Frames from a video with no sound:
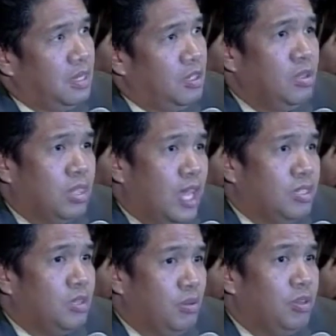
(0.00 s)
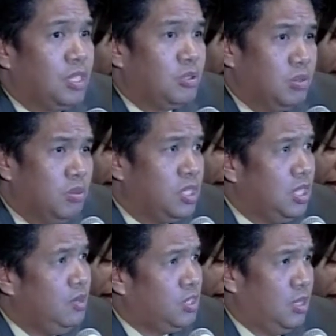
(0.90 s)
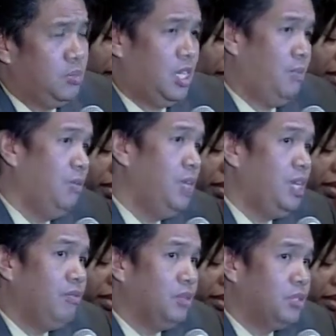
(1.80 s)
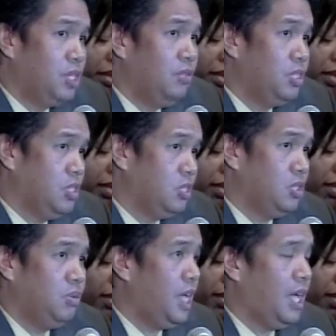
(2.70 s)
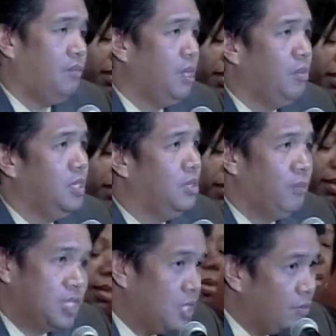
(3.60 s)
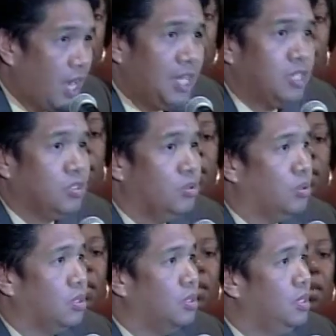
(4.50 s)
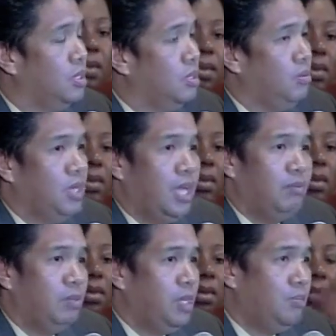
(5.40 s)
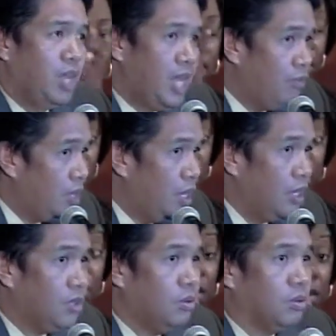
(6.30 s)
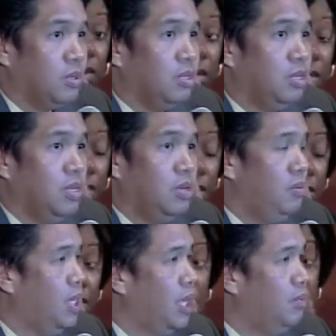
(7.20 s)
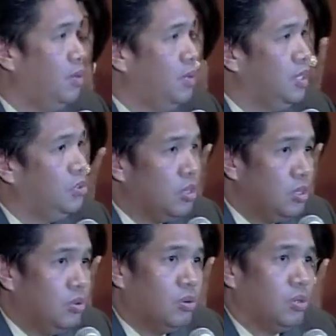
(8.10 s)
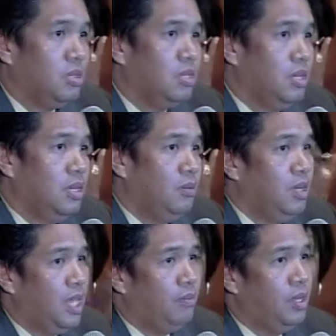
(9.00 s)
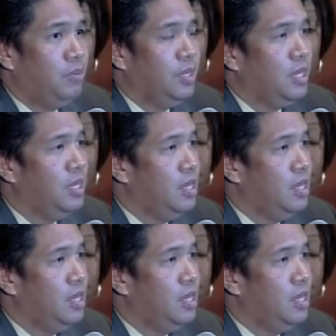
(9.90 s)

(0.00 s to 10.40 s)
2,000 of which receive some type of meaningful services because we have them in domestic violence court, we have them in behavioral health court, we have them in drug court, we have them in